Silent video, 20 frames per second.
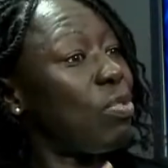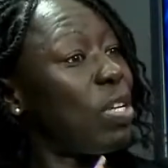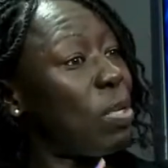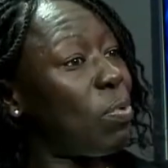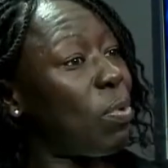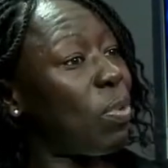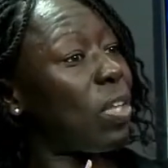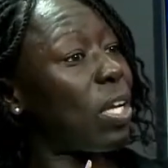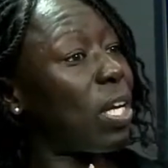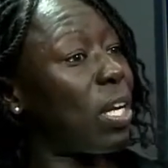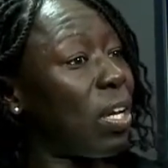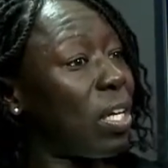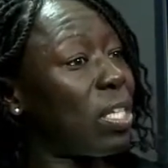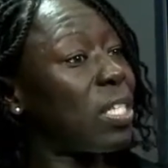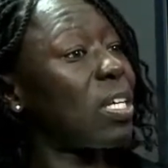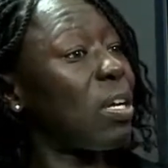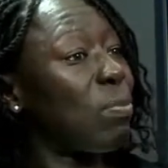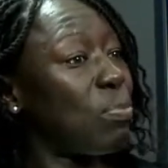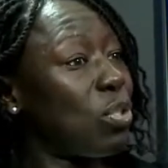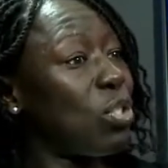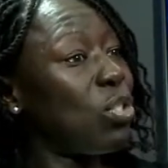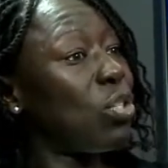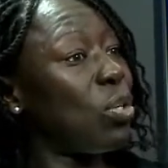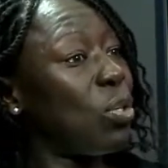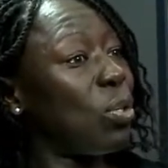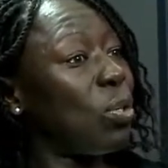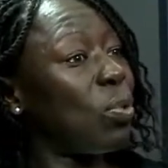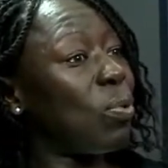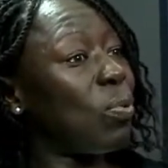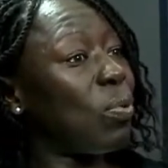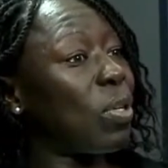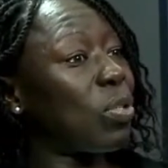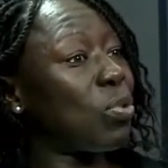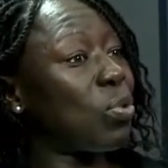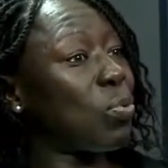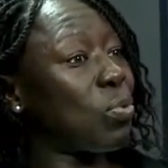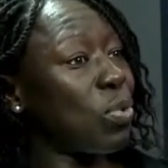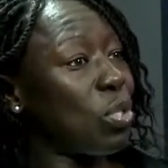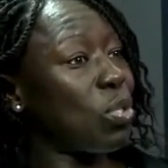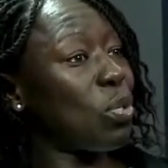You really want the client to come to you
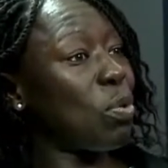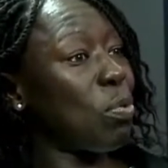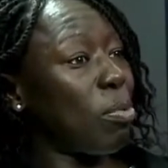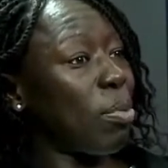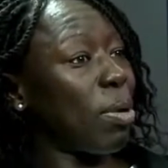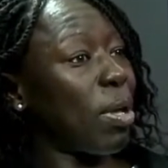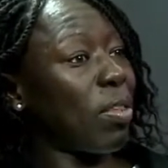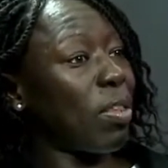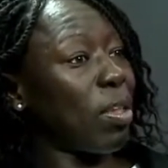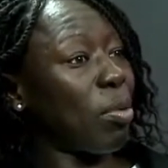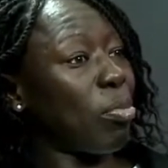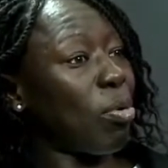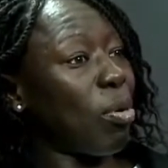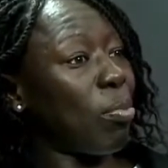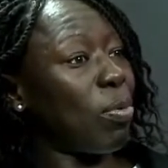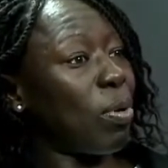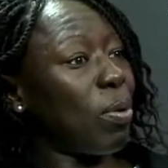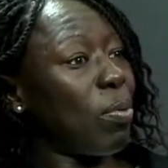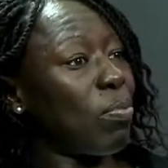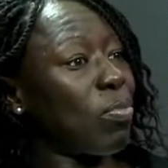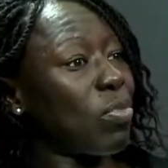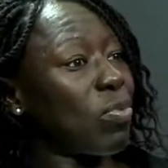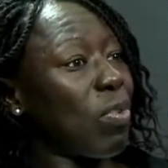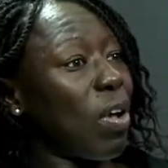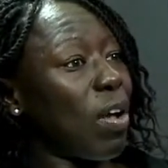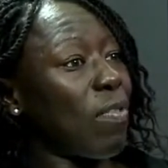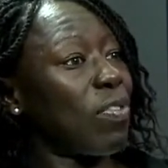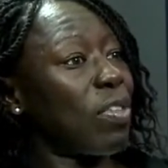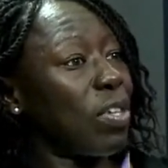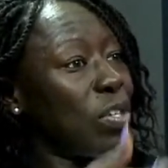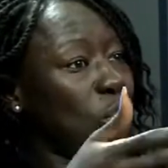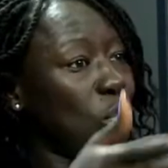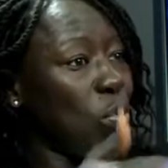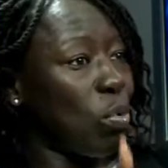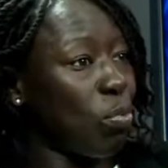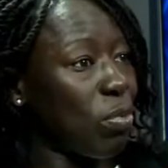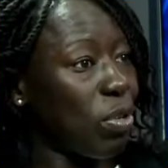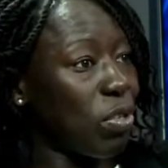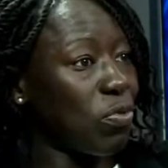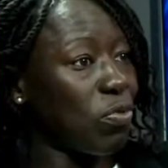and talk to you about their problems rather than
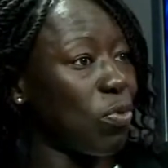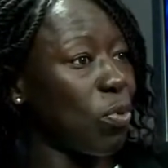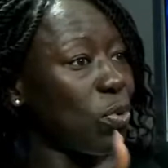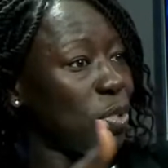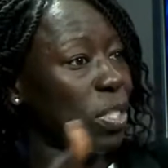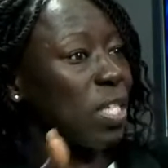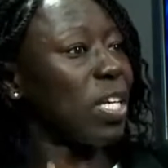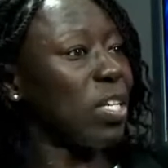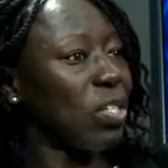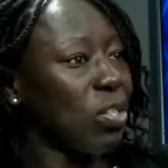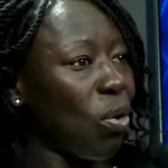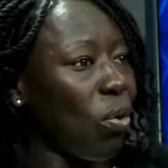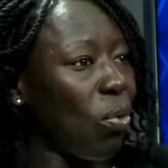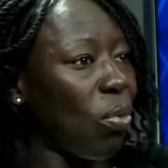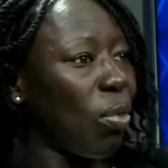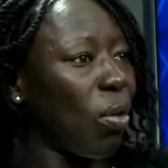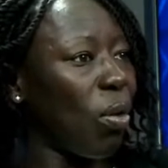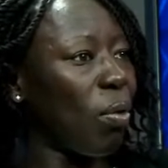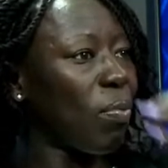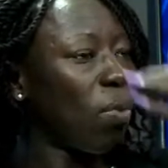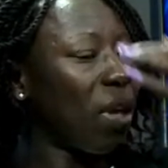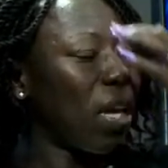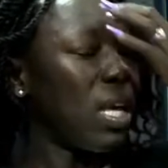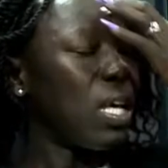you almost forcing it on them.